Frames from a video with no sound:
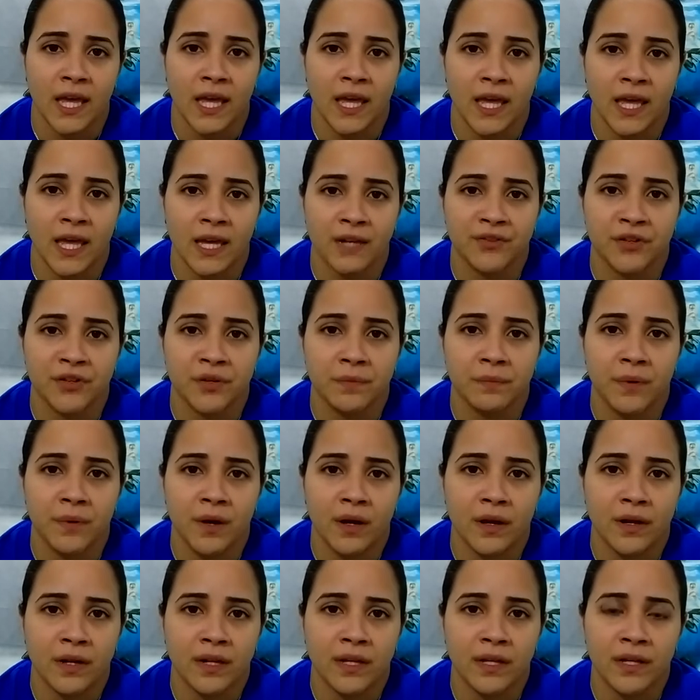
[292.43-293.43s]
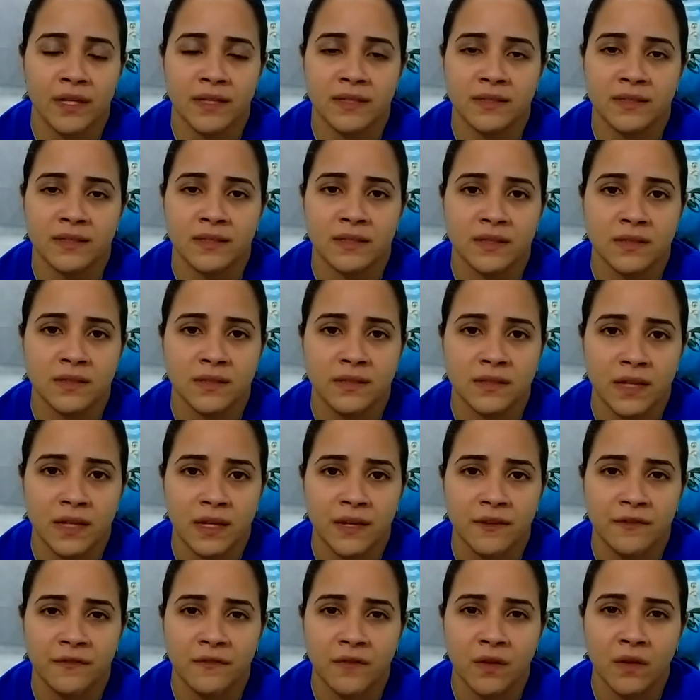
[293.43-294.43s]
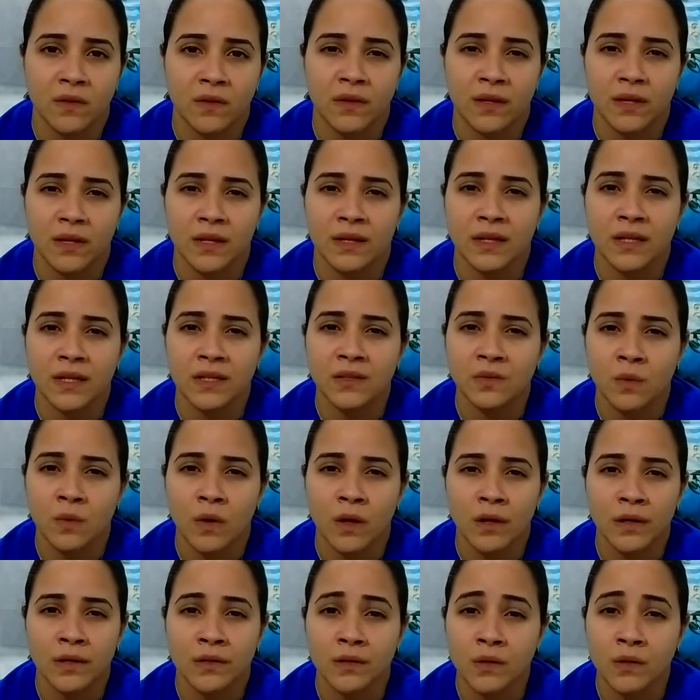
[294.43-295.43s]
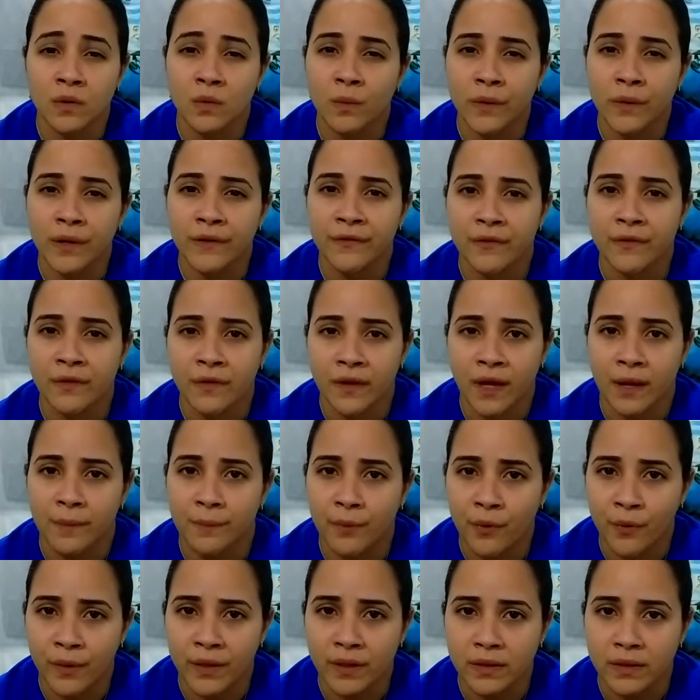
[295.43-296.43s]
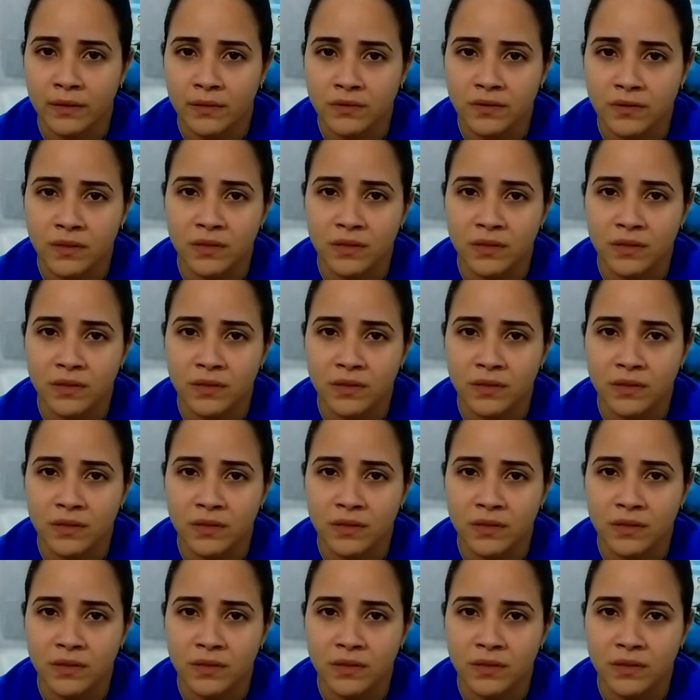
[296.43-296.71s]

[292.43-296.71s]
and your body is just like feeling it needs water, don't wait for that point.